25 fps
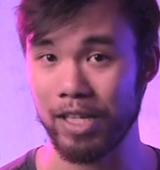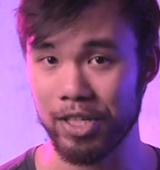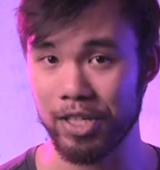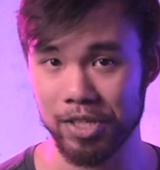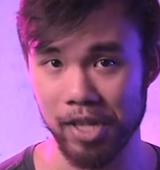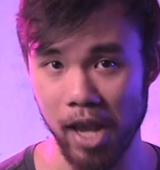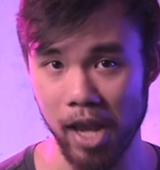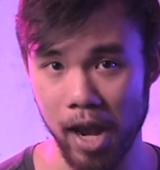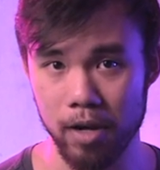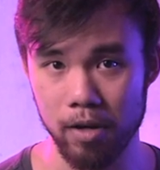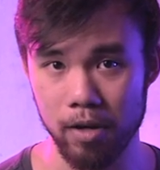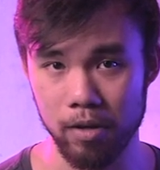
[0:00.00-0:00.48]

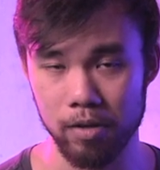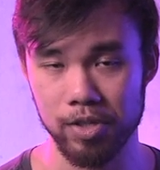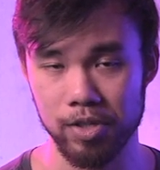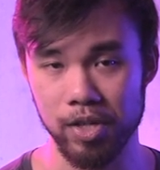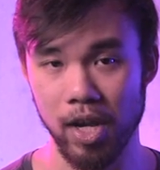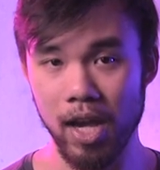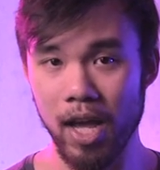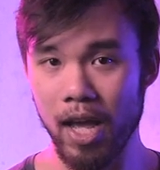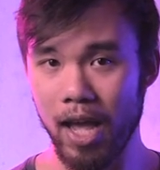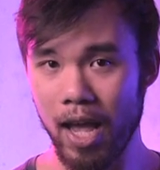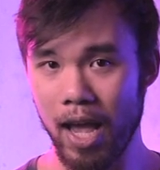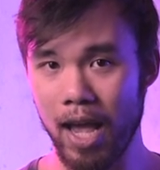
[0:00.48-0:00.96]
standards
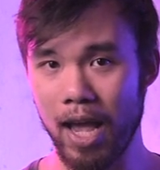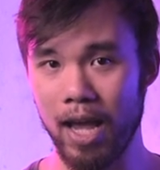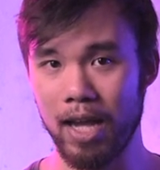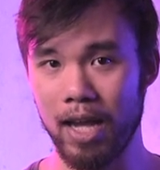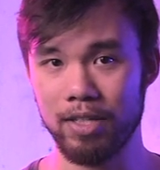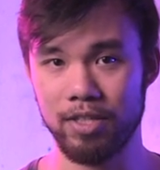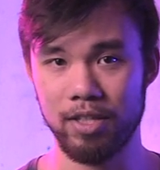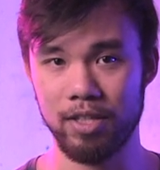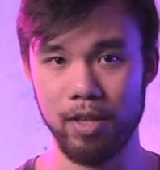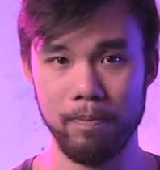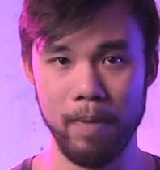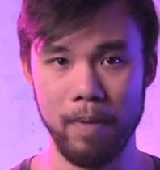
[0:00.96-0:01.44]

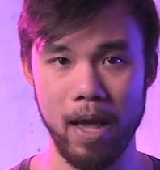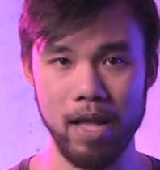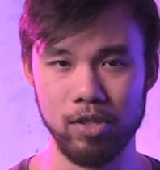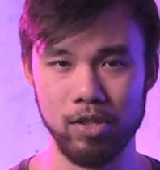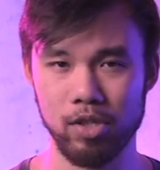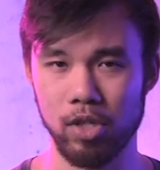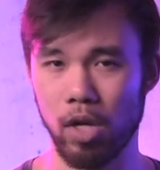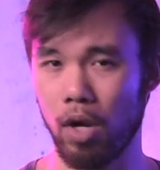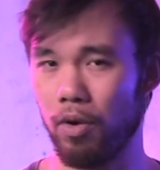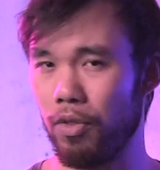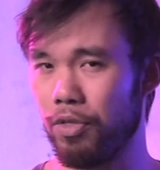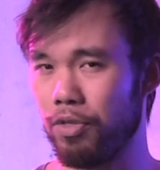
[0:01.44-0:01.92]
as the men,
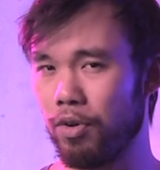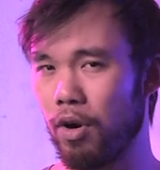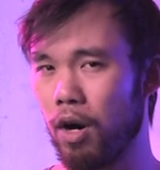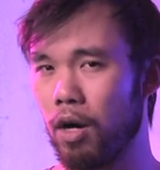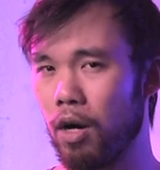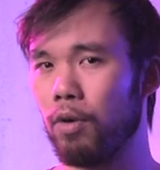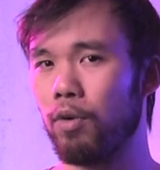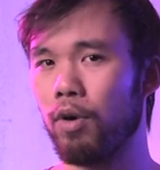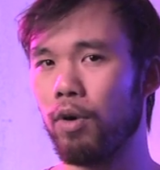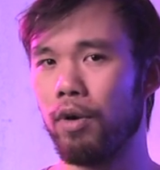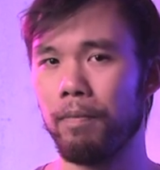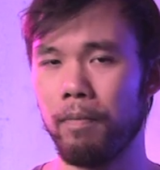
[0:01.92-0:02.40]
so
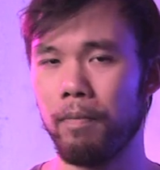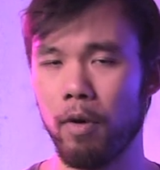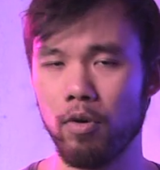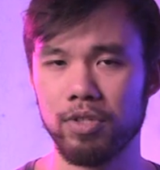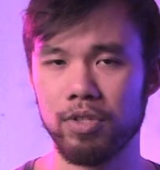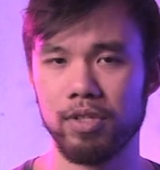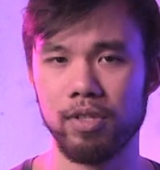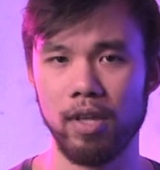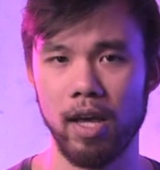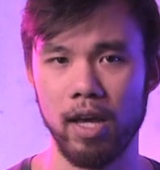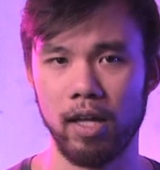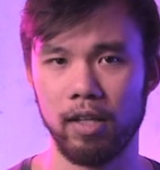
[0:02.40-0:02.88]
Thara would have
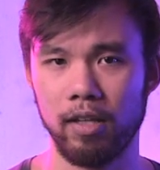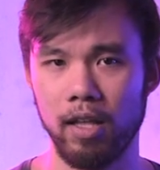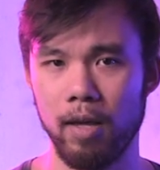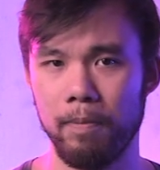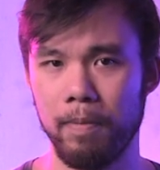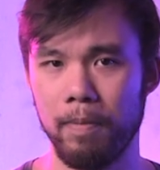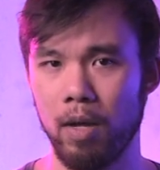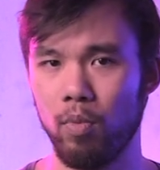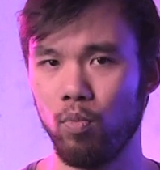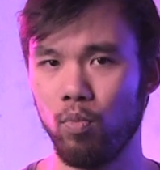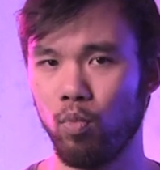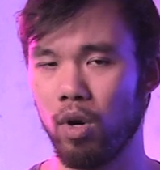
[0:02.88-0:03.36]
most likely
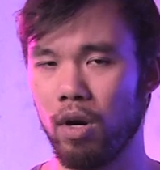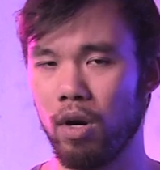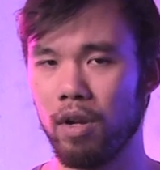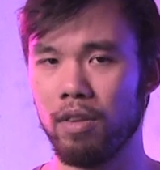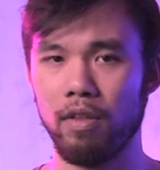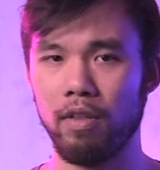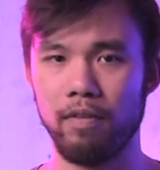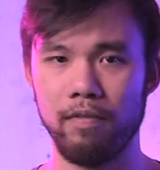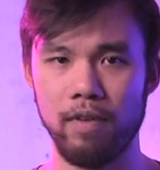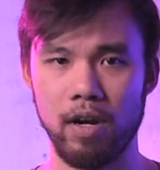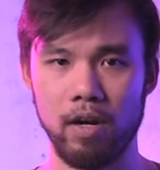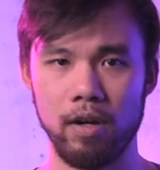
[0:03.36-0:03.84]
been one of
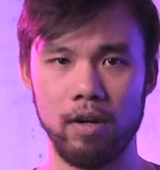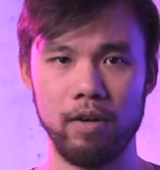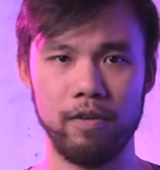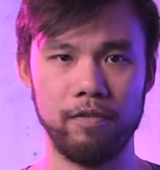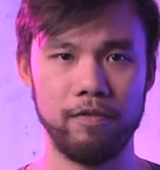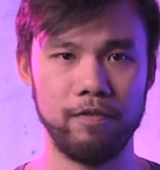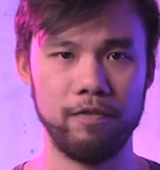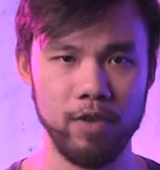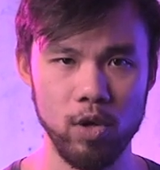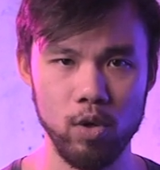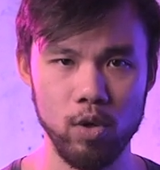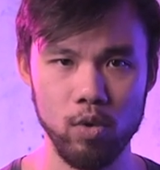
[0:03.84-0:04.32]
the very
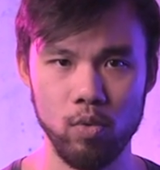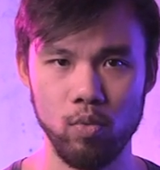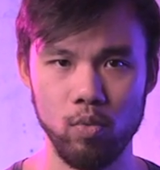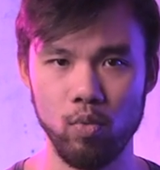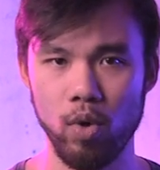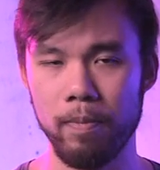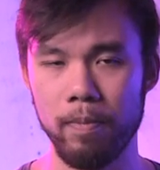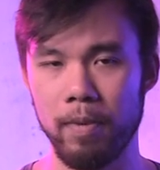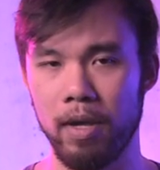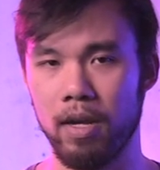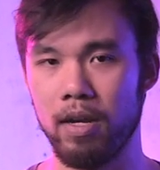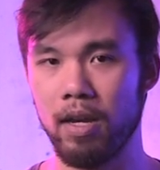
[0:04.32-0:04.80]
few
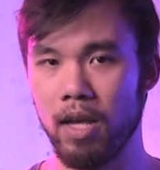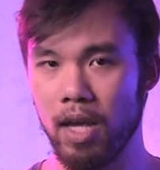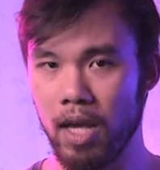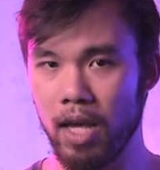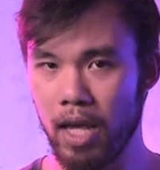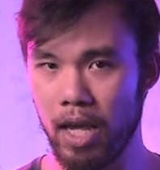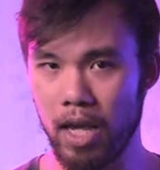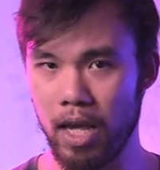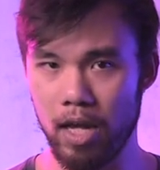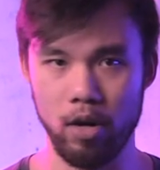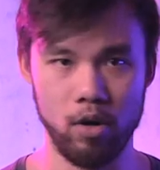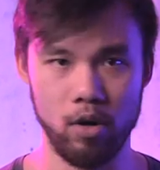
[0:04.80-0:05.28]
women
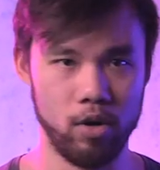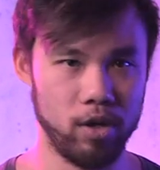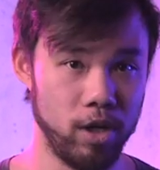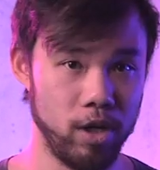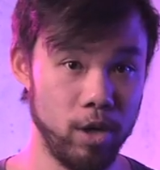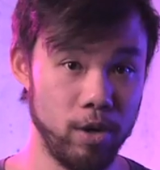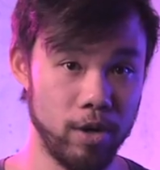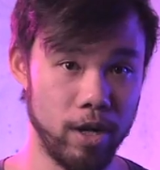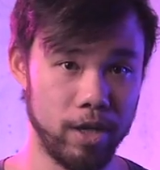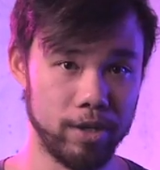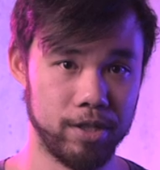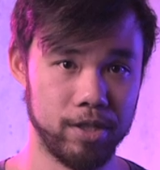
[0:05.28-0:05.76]
in her
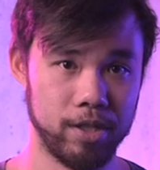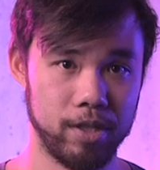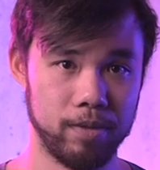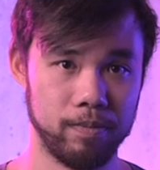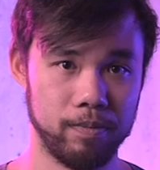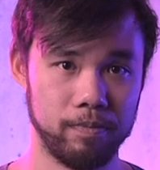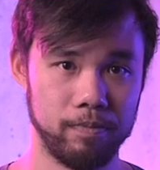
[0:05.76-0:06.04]
unit.